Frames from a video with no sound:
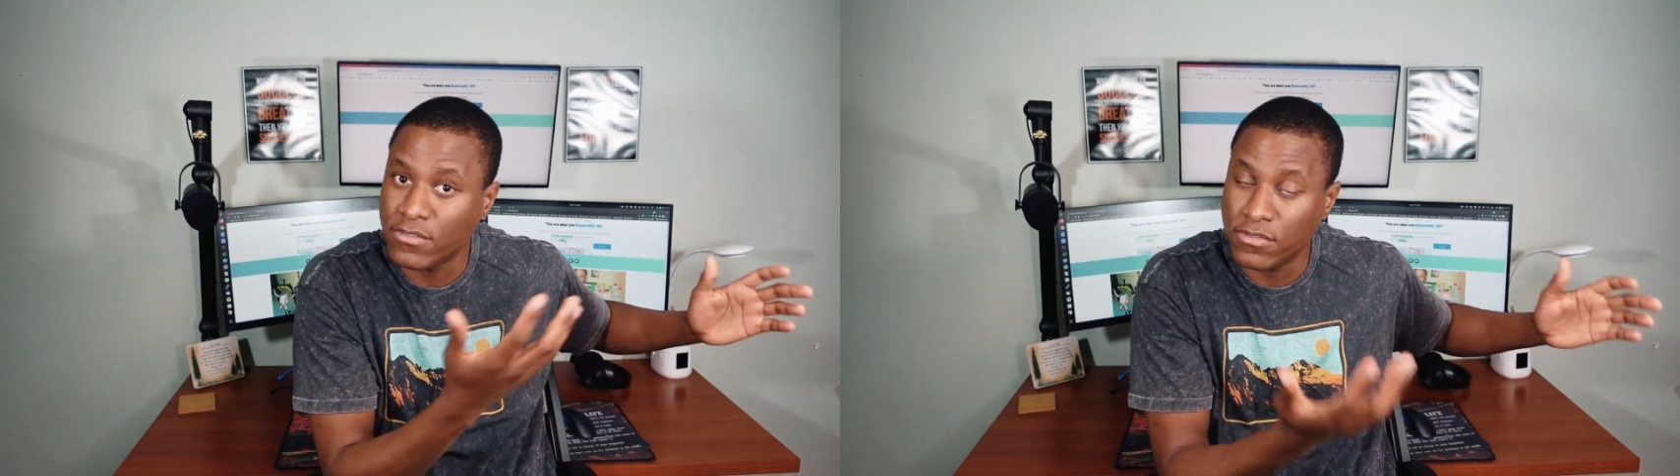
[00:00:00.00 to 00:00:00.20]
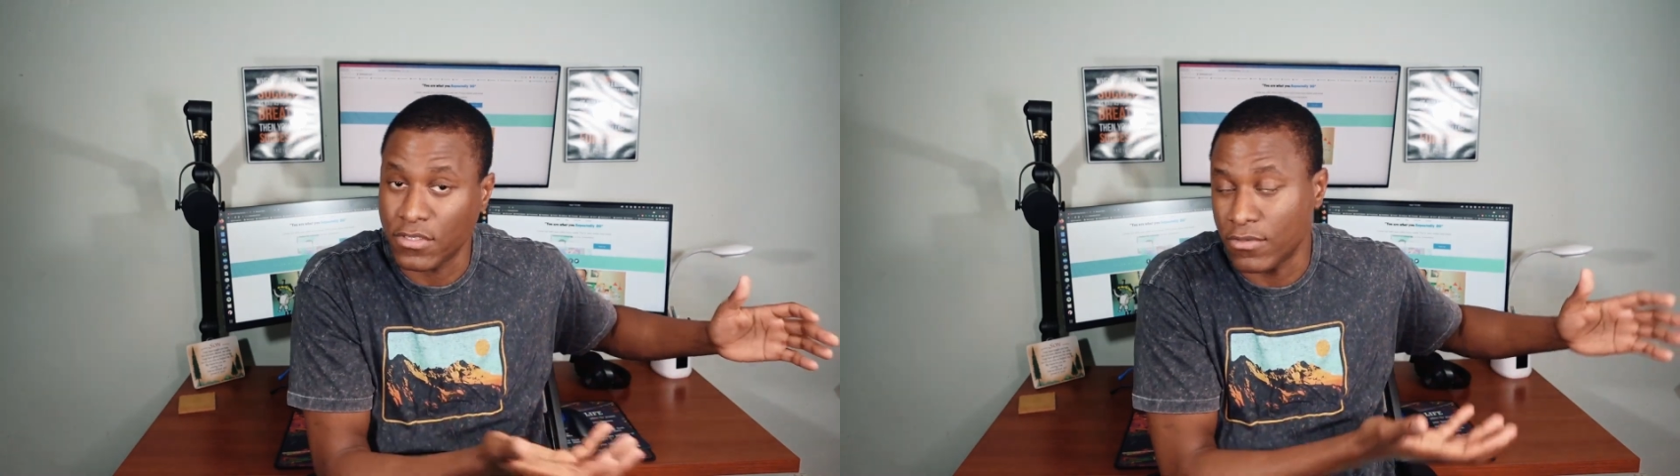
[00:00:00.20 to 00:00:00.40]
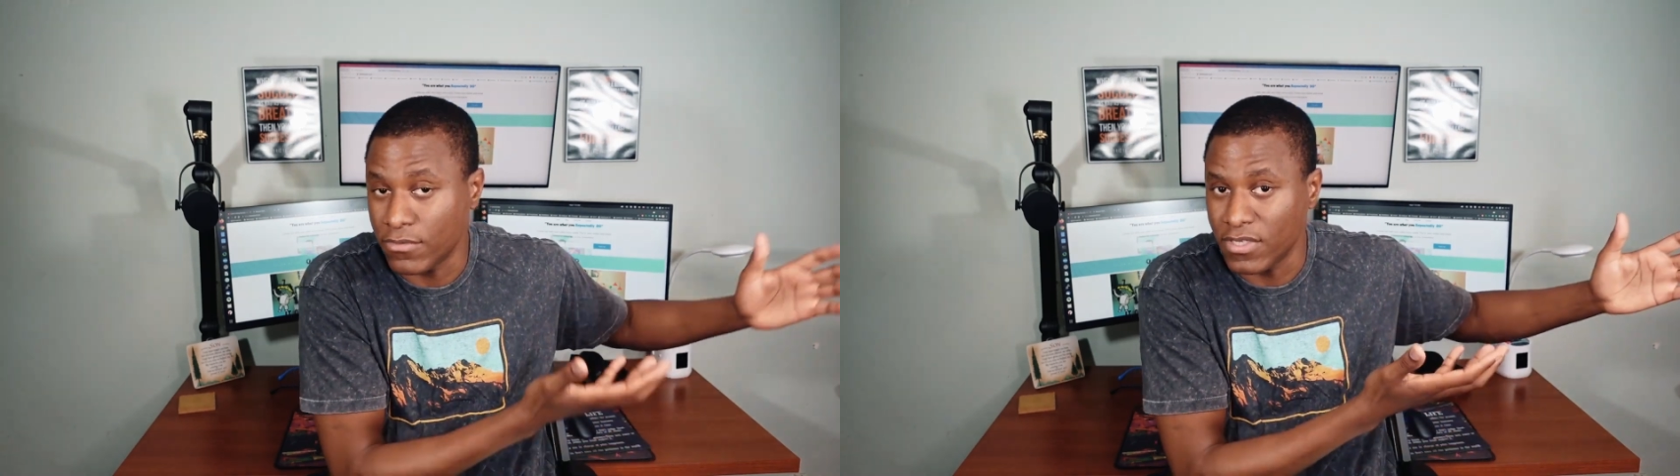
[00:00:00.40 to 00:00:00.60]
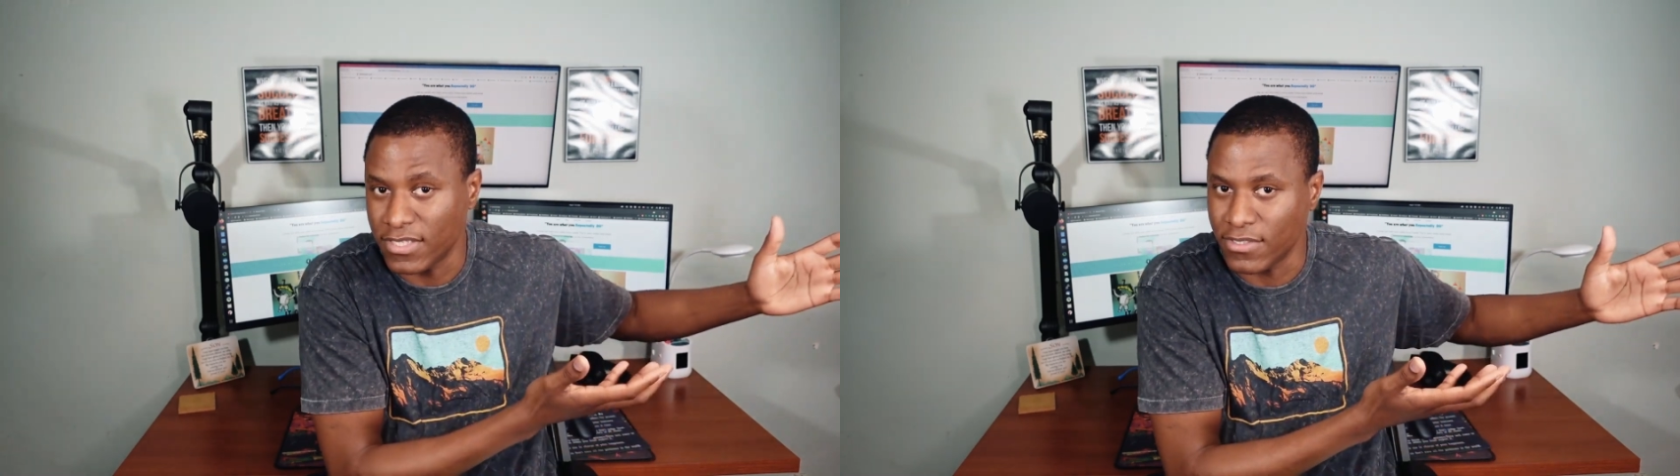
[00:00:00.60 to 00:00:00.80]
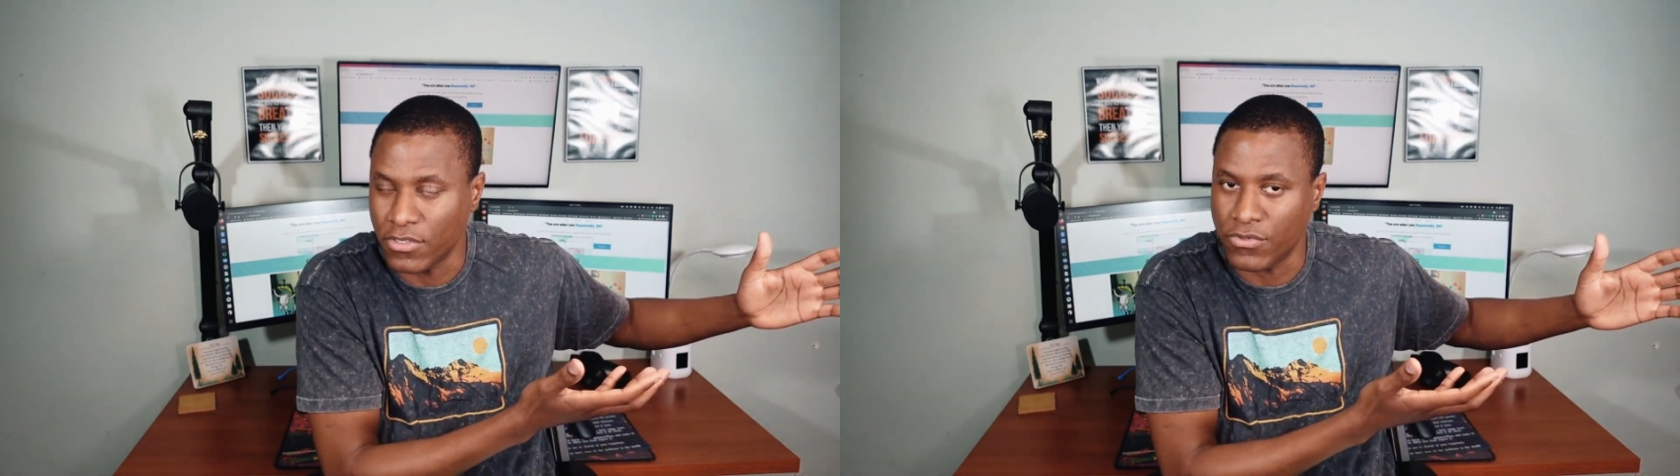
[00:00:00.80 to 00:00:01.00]
so
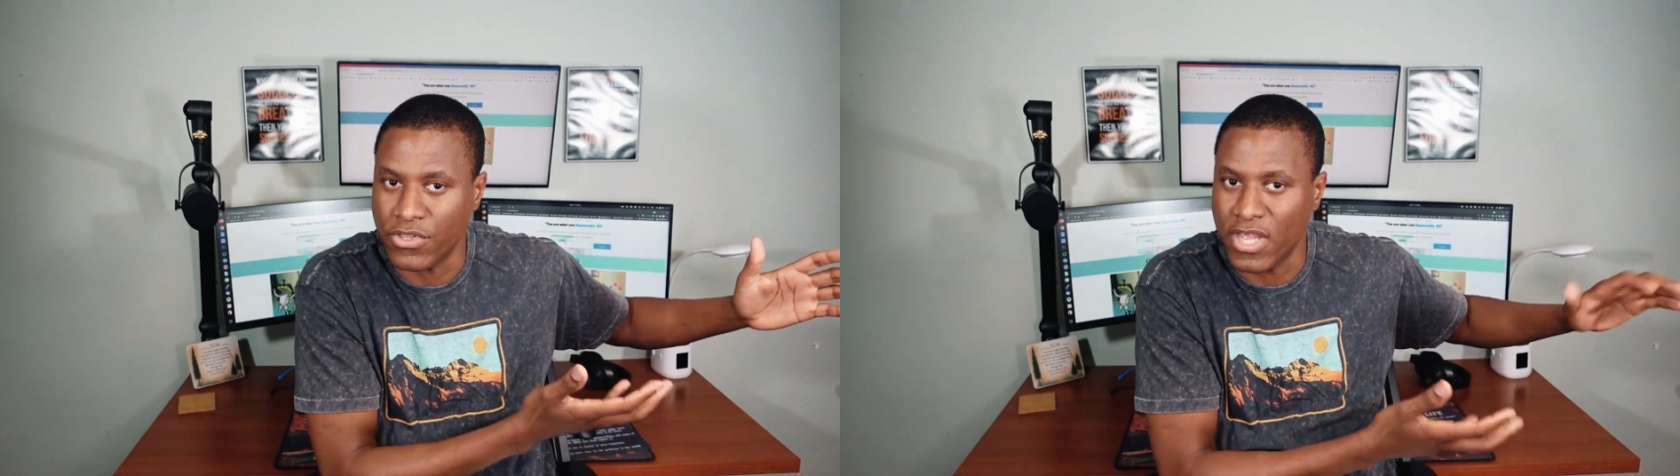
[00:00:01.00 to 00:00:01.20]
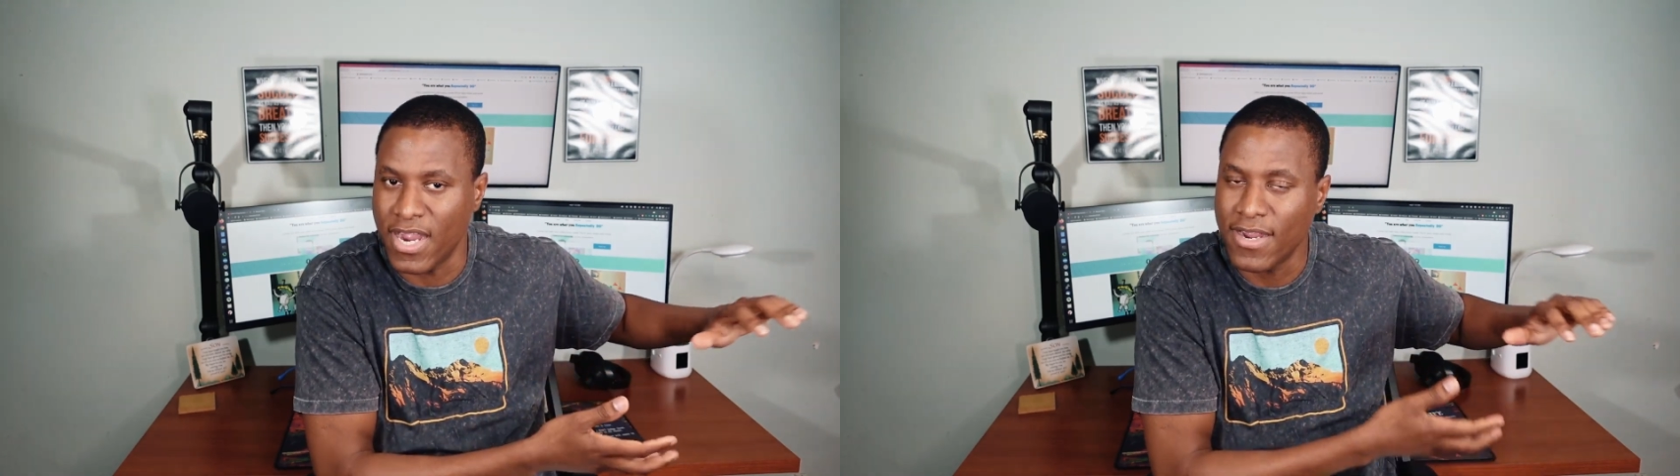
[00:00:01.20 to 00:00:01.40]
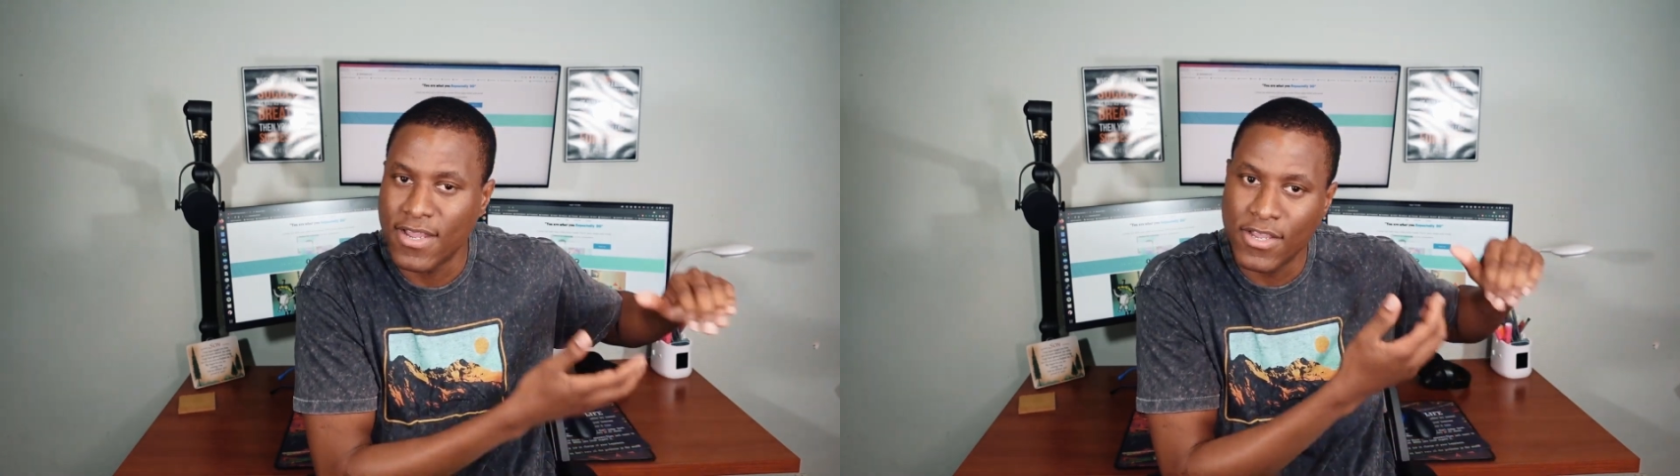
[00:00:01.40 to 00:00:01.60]
let's include it there.